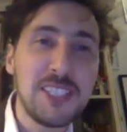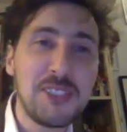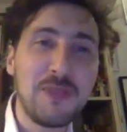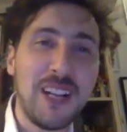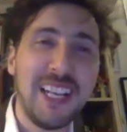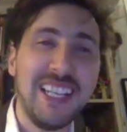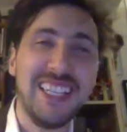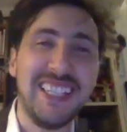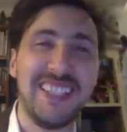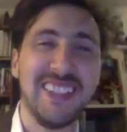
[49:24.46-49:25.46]

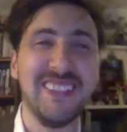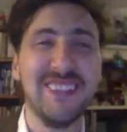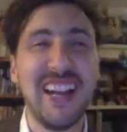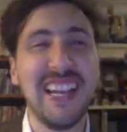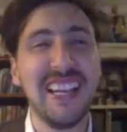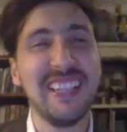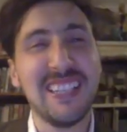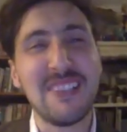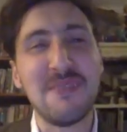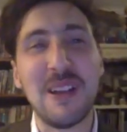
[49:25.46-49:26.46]
inspired by,
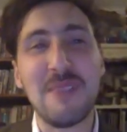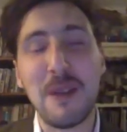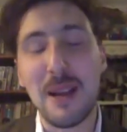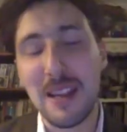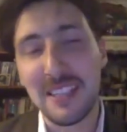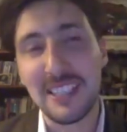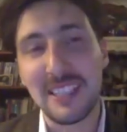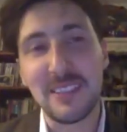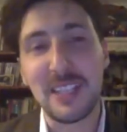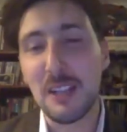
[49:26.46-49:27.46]
by the,
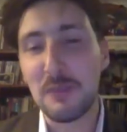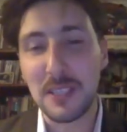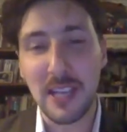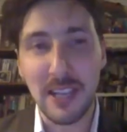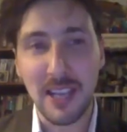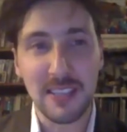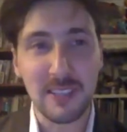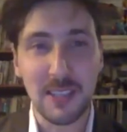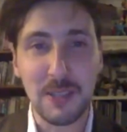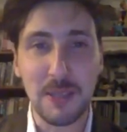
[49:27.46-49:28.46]
the, girlfriend I had
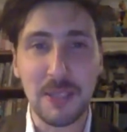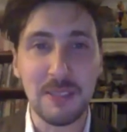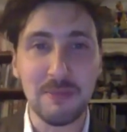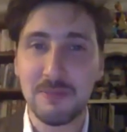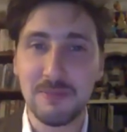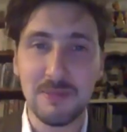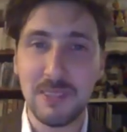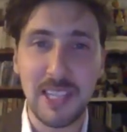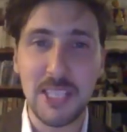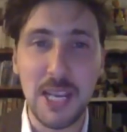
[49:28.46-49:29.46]
at the
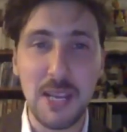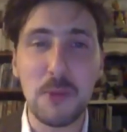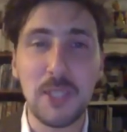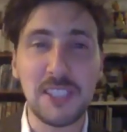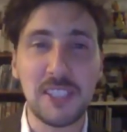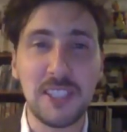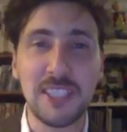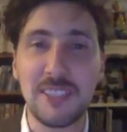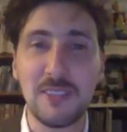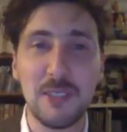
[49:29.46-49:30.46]
at the time we
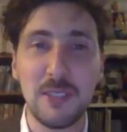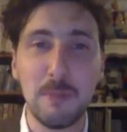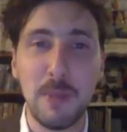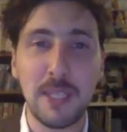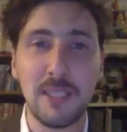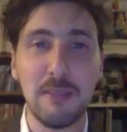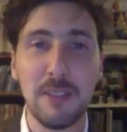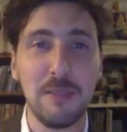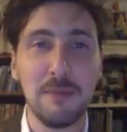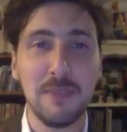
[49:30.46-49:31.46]
started making the
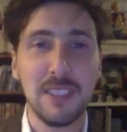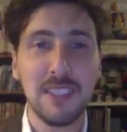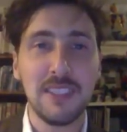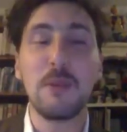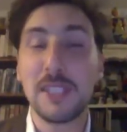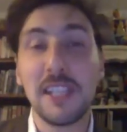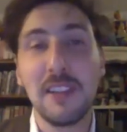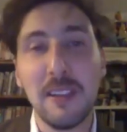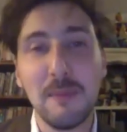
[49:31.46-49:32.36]
film. That was the, the